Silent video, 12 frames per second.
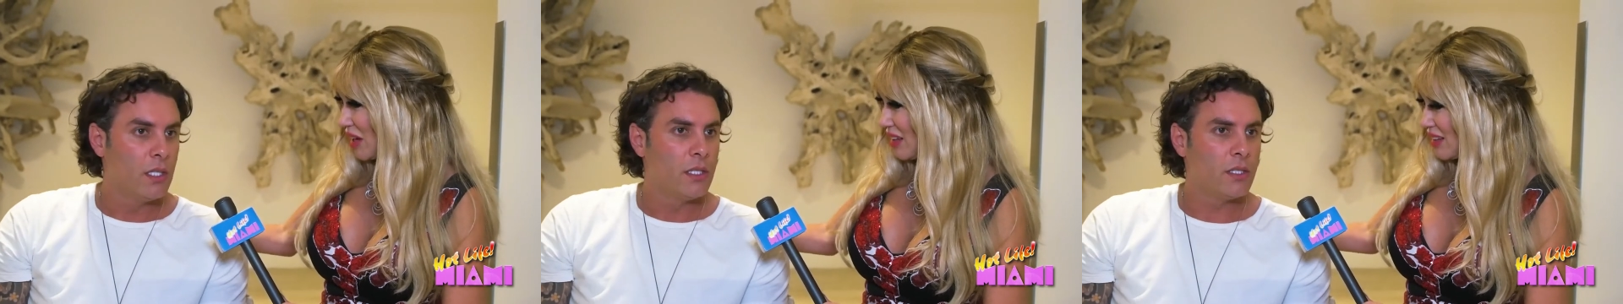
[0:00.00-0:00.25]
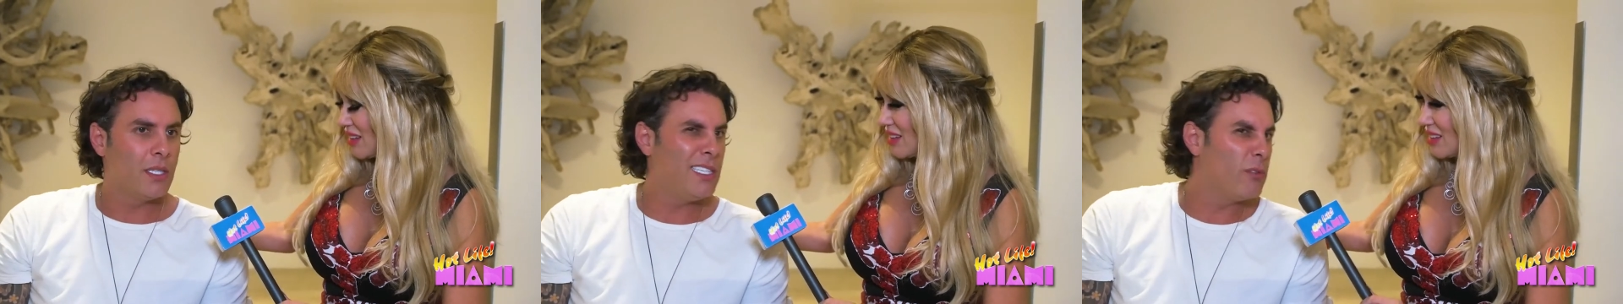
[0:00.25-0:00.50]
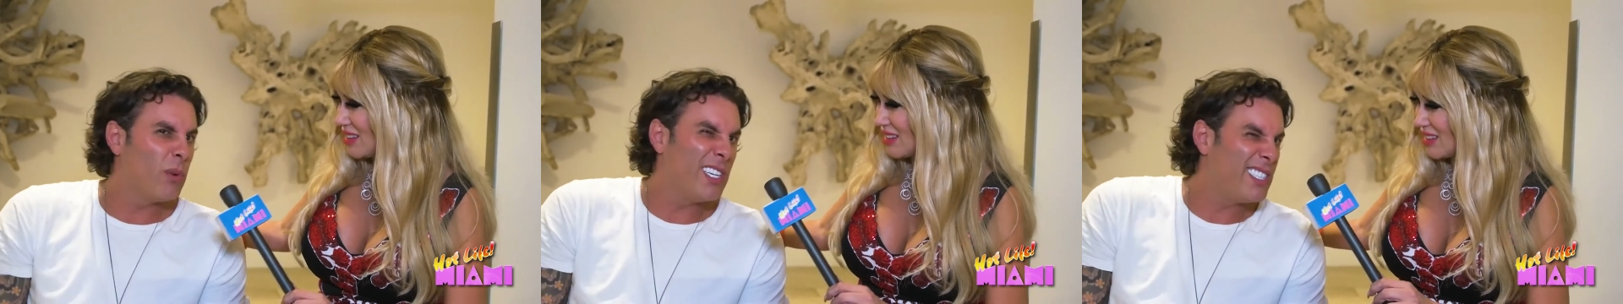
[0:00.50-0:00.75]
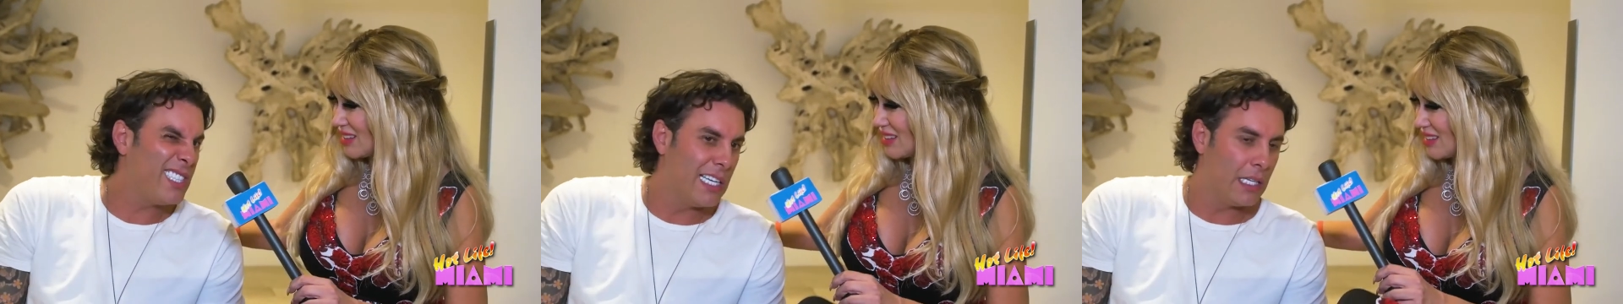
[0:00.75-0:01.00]
Speaker 1: So I didn't want to
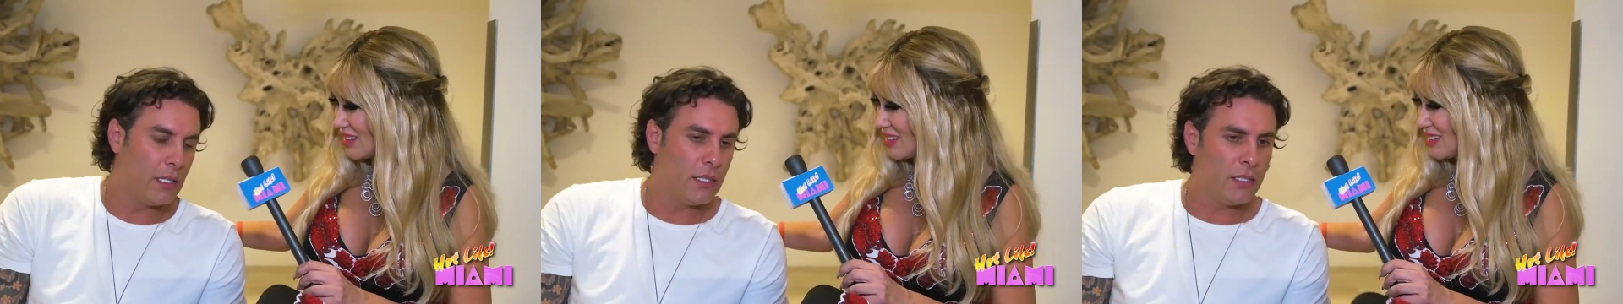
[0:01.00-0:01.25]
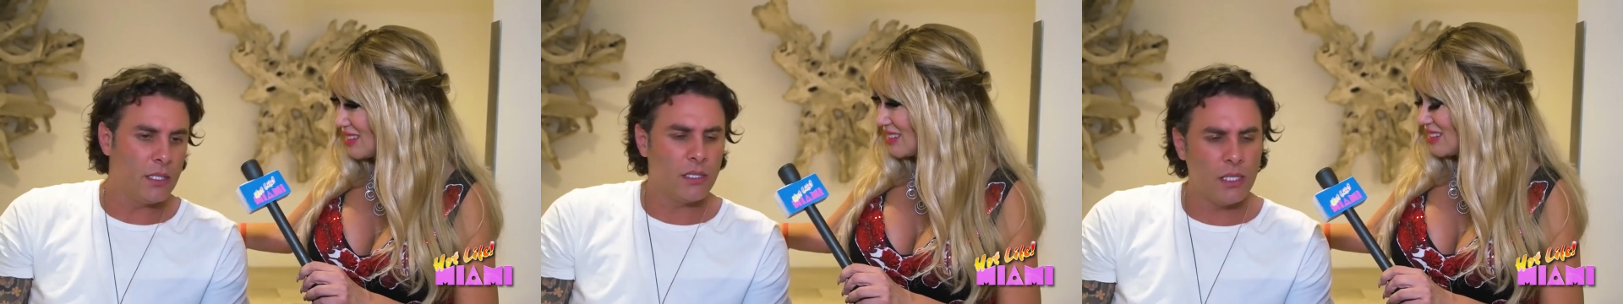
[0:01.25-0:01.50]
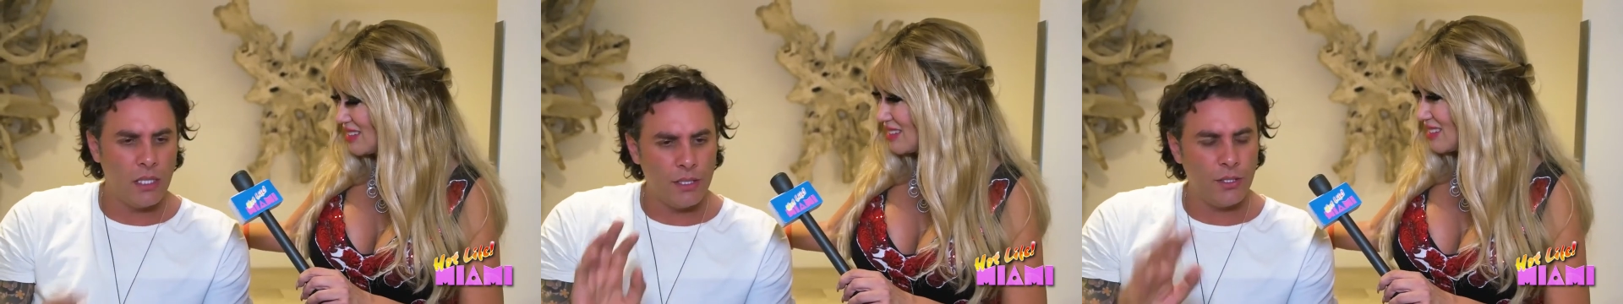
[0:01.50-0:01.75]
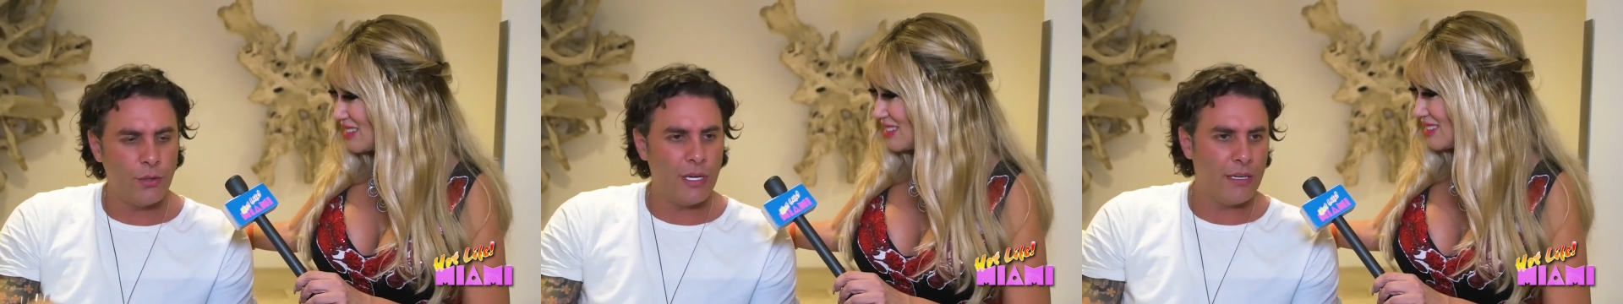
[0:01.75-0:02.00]
sell it, and he says, eh,
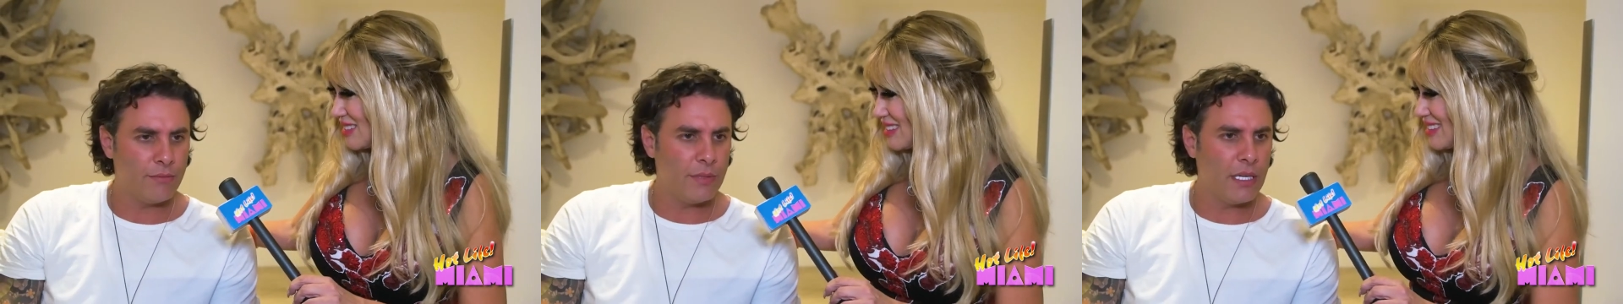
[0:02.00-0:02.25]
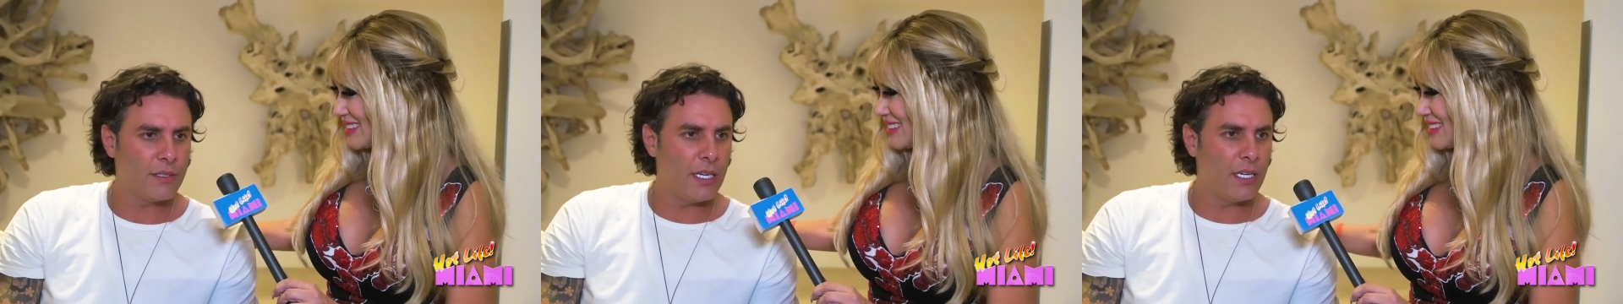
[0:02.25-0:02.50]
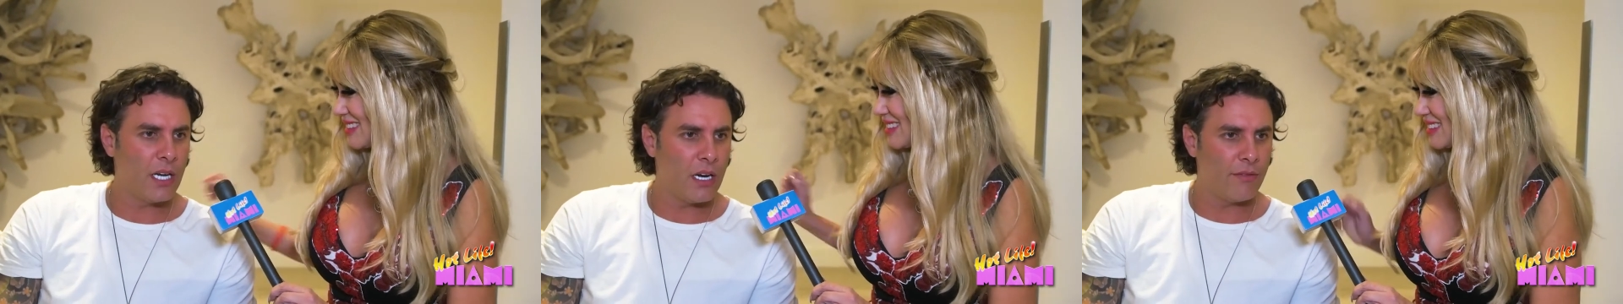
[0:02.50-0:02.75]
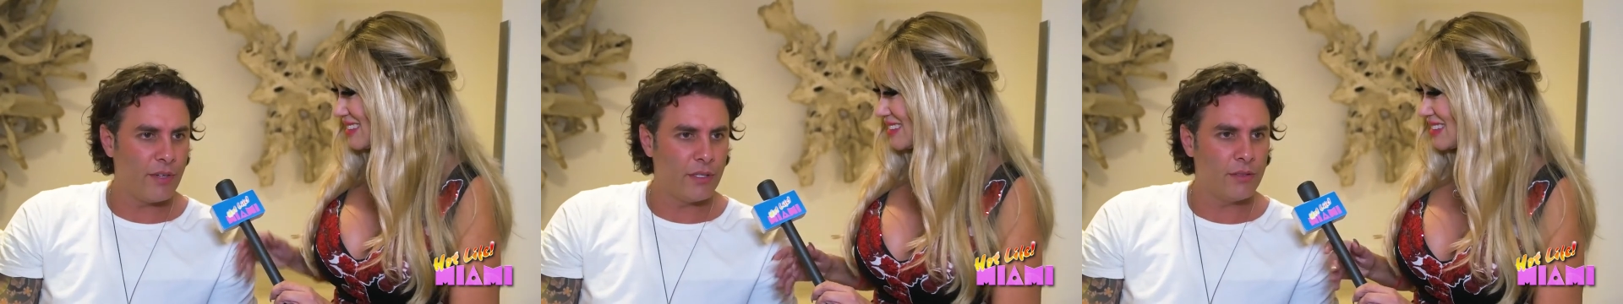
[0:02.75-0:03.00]
"Don't. I'll, I'll take care
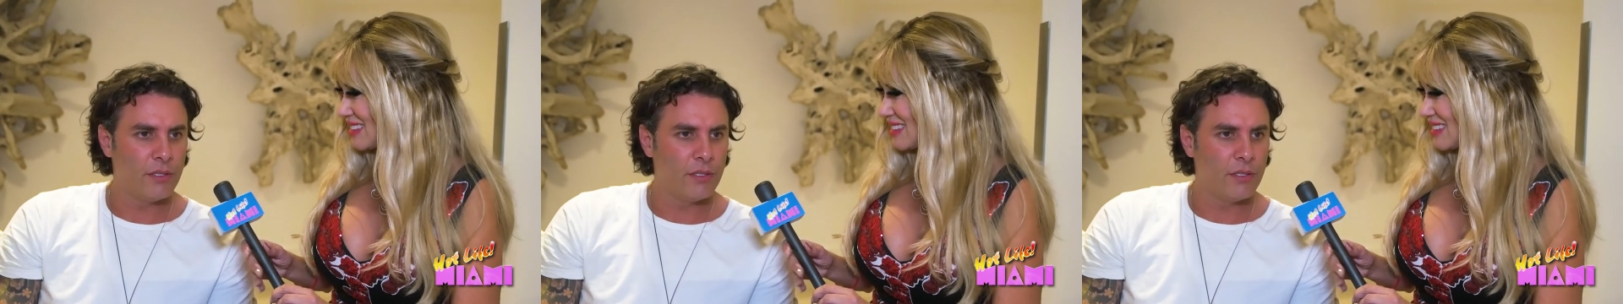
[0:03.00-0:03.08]
of it."